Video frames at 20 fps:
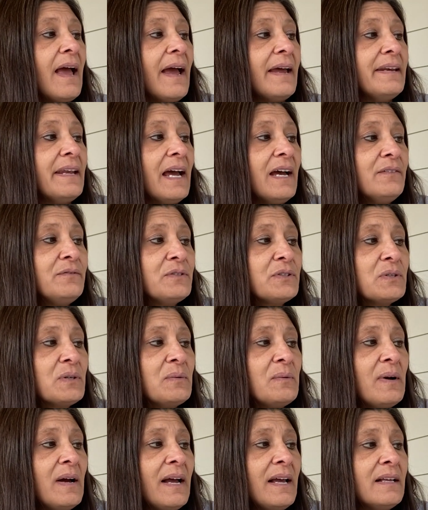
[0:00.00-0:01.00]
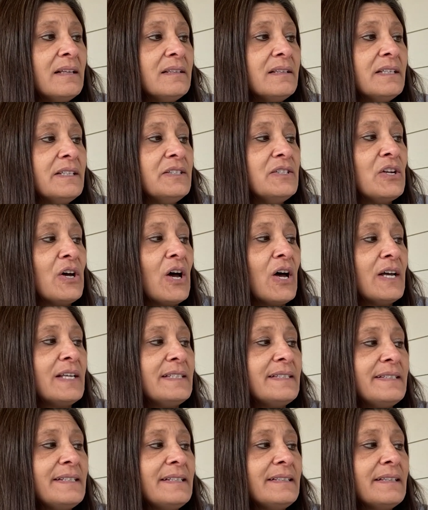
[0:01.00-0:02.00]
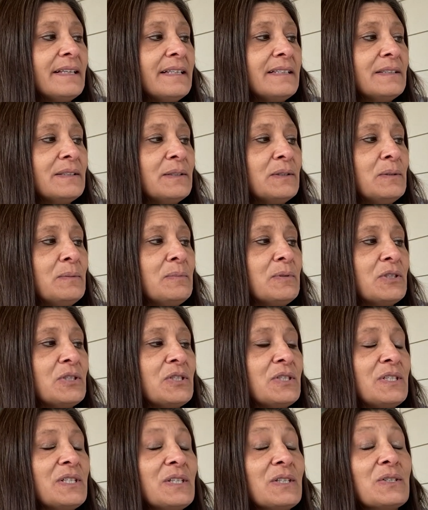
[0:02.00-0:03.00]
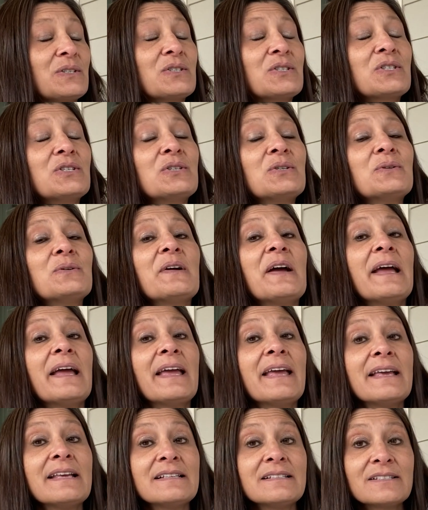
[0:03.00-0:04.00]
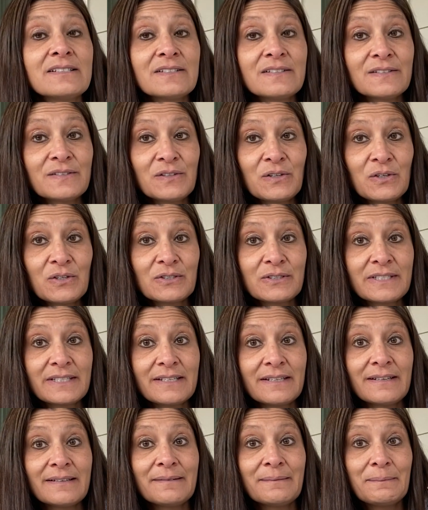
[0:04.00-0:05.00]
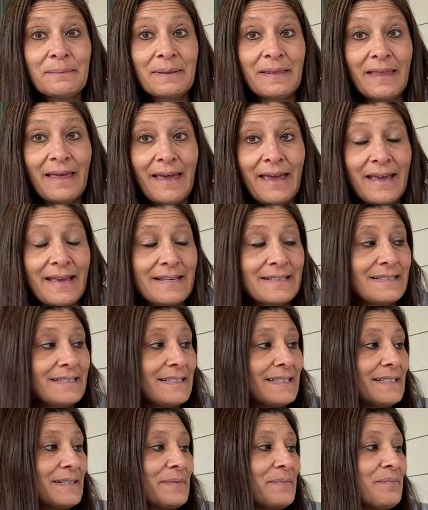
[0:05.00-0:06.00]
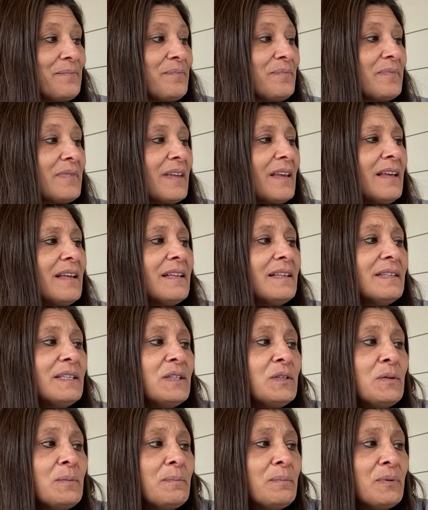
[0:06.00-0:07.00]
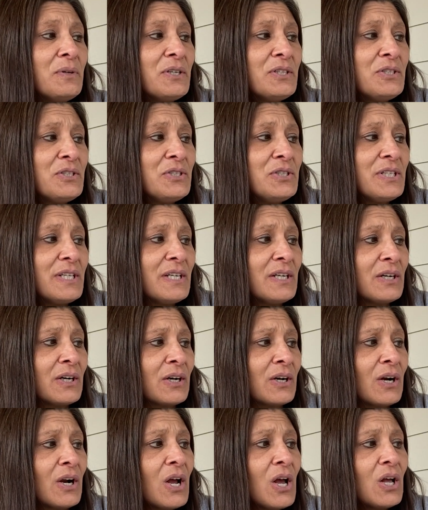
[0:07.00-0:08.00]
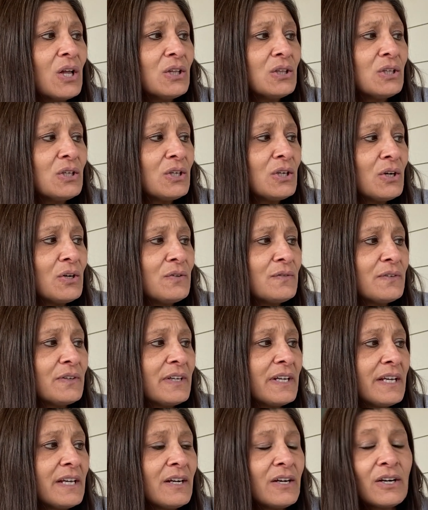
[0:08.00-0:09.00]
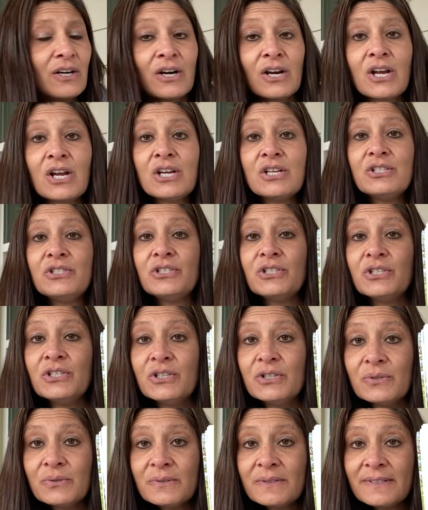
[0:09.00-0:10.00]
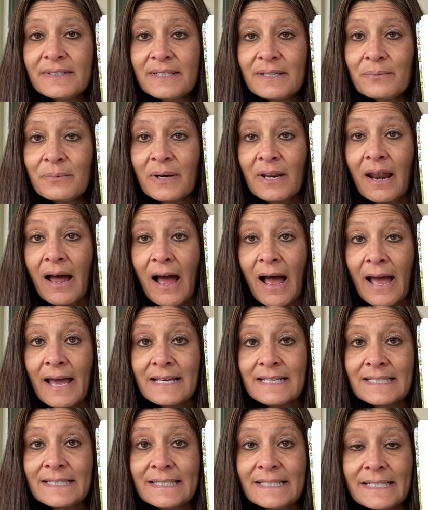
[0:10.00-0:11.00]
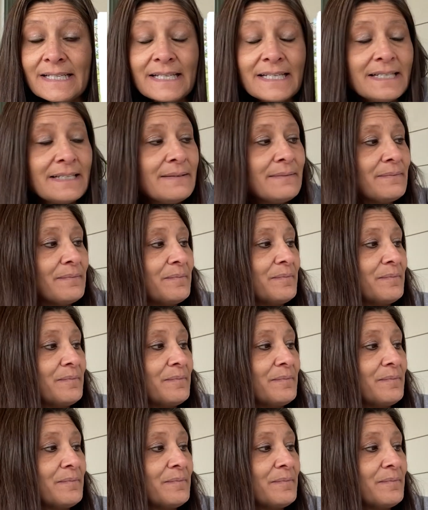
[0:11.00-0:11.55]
And after a while, Anansi led little bush deer to a certain place. "Little bush deer, look over here. Do you see what I see?"